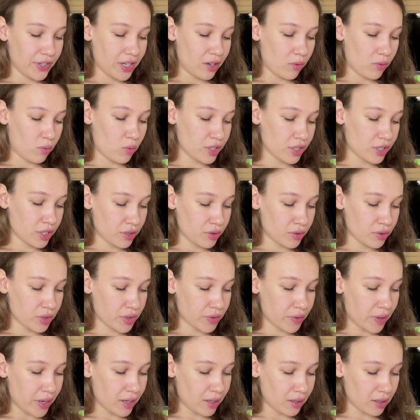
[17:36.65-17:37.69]
What are you
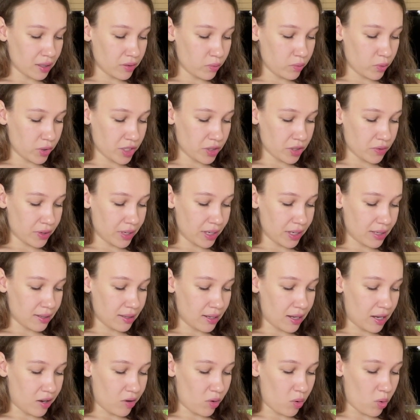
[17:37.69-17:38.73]
struggling with right now?